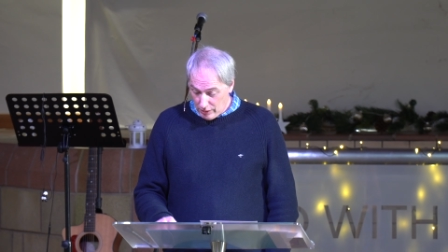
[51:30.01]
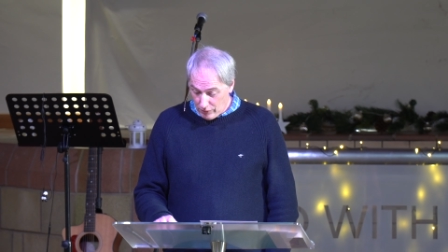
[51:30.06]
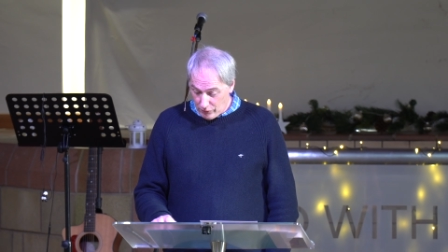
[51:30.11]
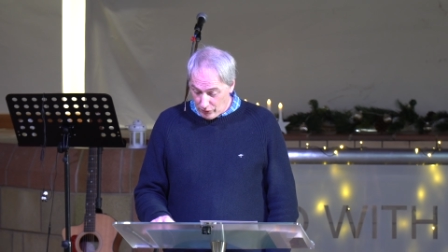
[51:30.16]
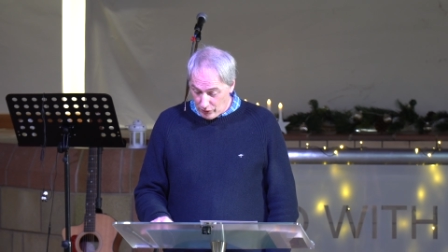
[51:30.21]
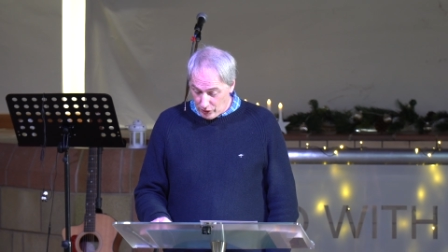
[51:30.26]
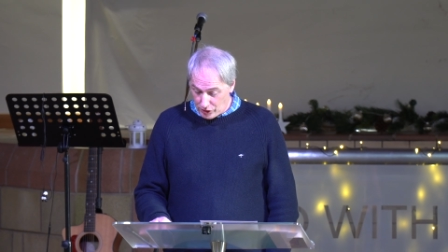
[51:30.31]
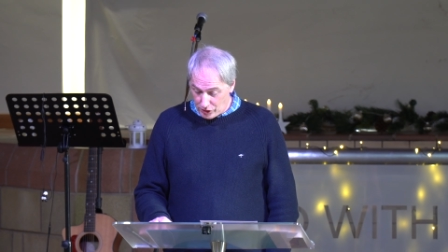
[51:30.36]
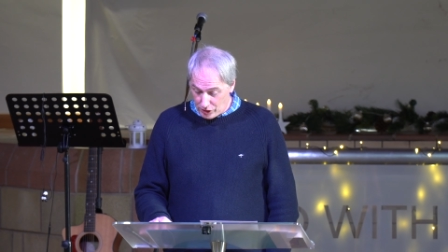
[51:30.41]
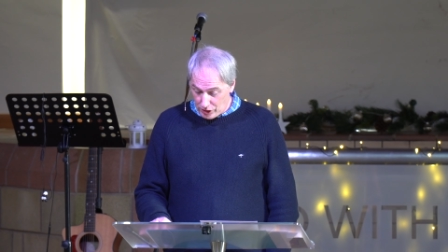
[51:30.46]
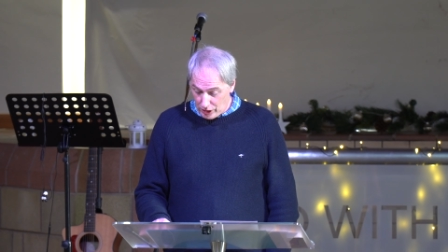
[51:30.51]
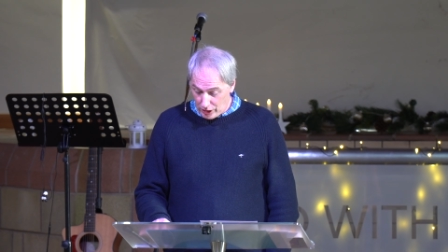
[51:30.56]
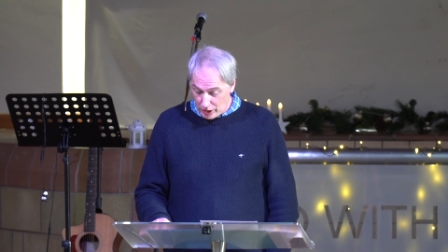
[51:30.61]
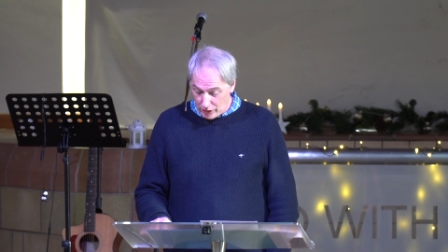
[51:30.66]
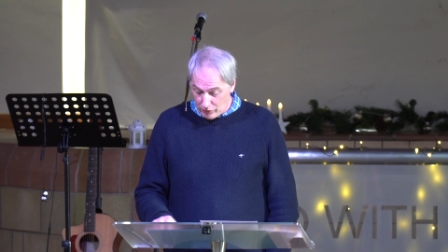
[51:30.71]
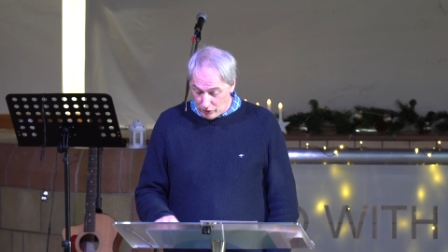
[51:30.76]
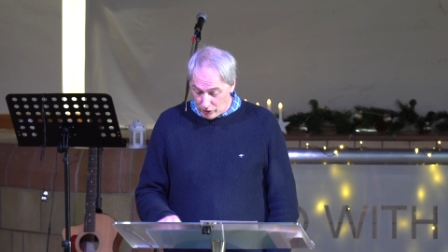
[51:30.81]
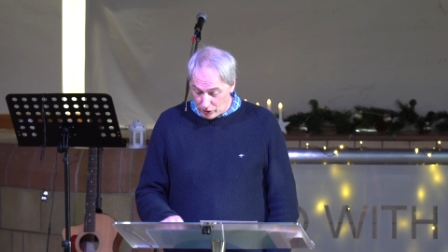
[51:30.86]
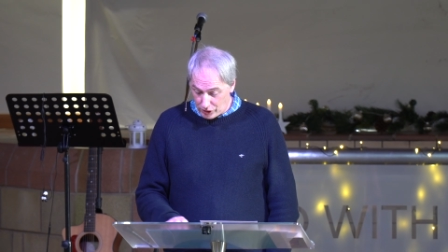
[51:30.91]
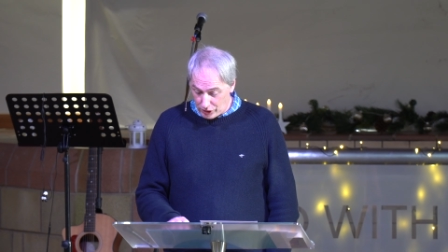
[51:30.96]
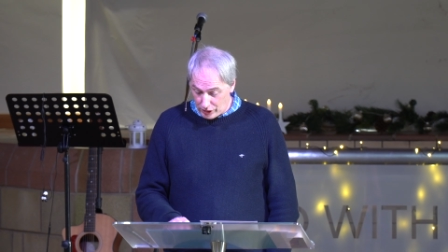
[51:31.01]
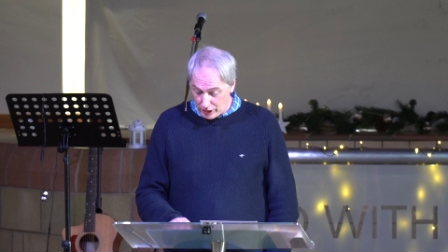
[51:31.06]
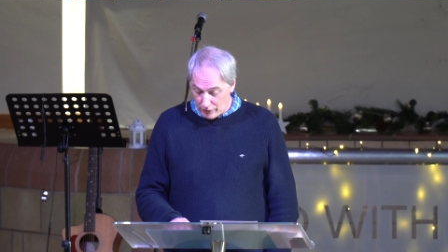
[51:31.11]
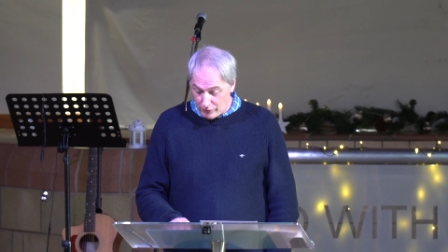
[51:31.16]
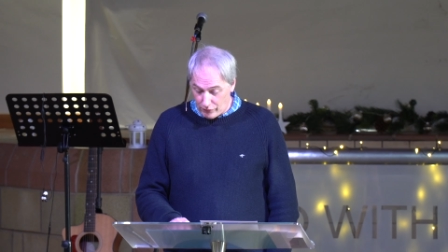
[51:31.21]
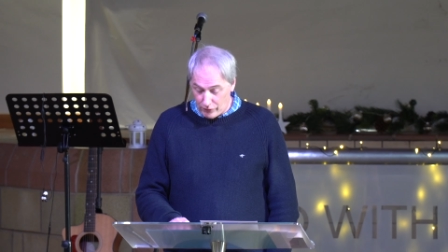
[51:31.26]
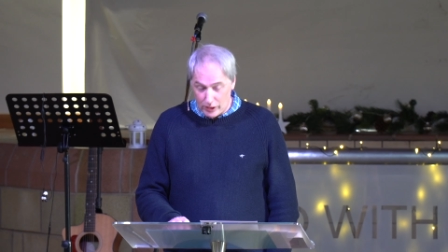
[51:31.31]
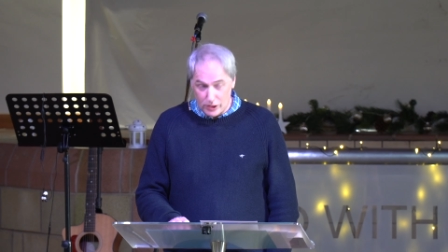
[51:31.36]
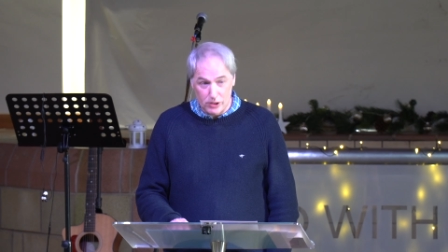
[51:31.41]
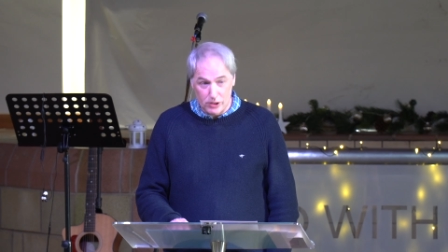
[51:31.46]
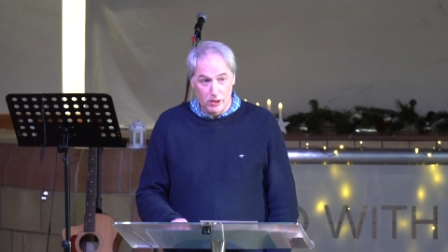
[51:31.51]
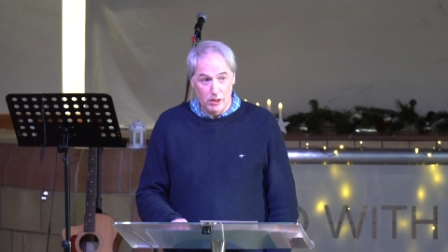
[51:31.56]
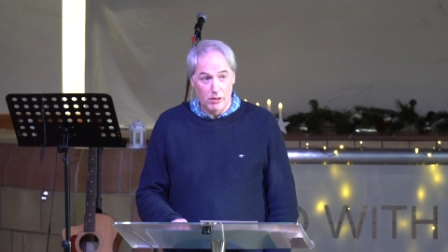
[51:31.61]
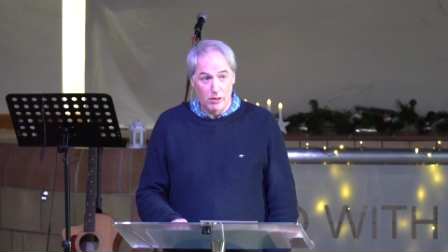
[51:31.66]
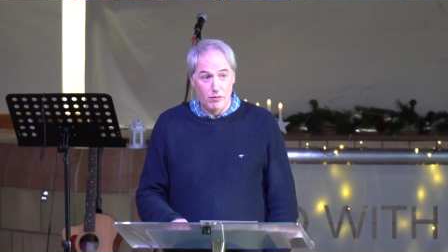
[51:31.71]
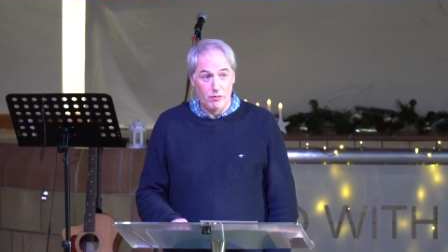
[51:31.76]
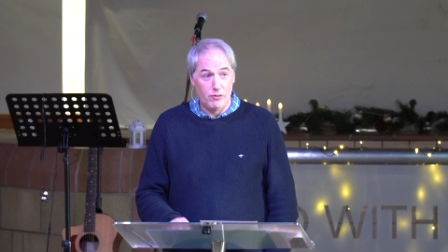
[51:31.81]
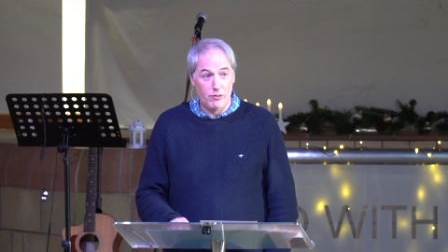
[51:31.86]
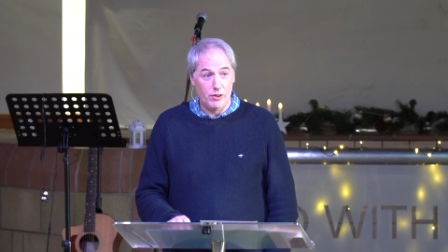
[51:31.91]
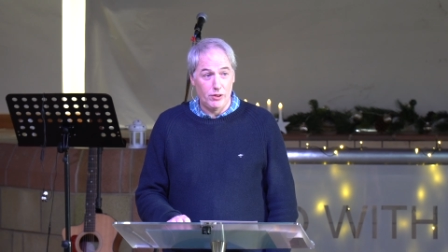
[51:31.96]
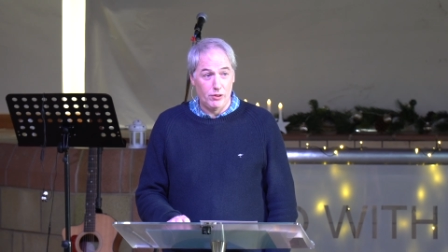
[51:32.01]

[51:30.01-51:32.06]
for the sake of your steadfast love